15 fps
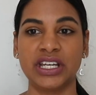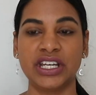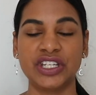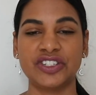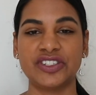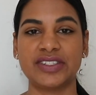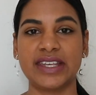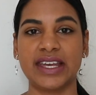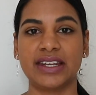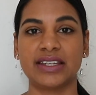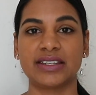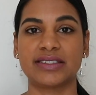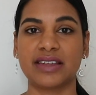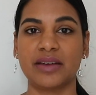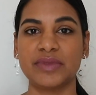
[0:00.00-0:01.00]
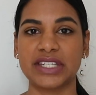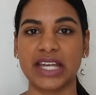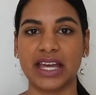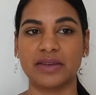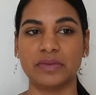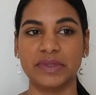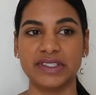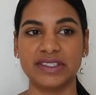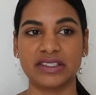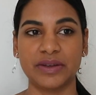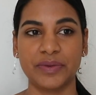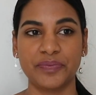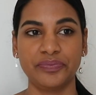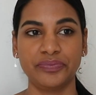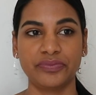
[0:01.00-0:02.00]
She said, sometimes,
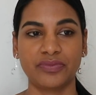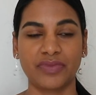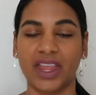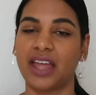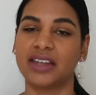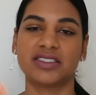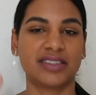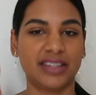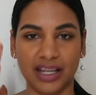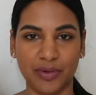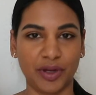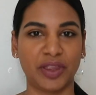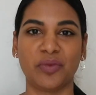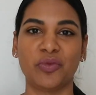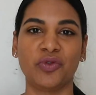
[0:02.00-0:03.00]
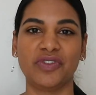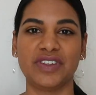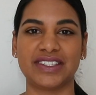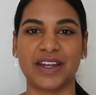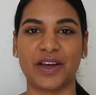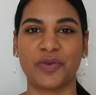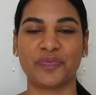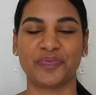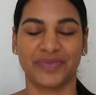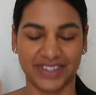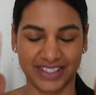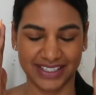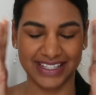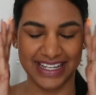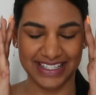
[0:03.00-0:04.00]
and just think about the movies now,
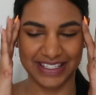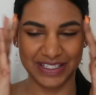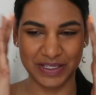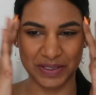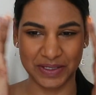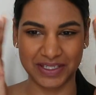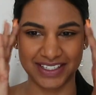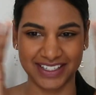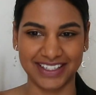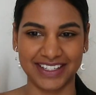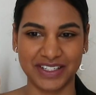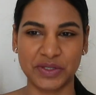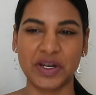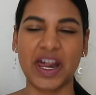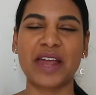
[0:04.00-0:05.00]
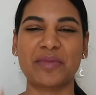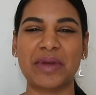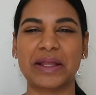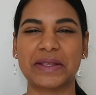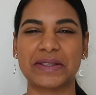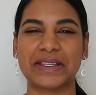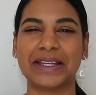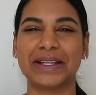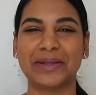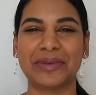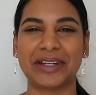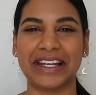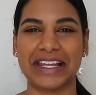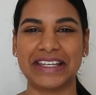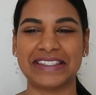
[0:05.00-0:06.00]
let's just try and make this a little
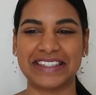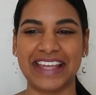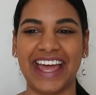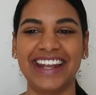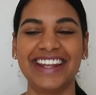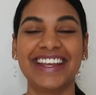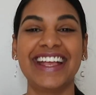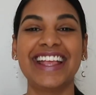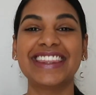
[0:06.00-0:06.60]
bit less sad.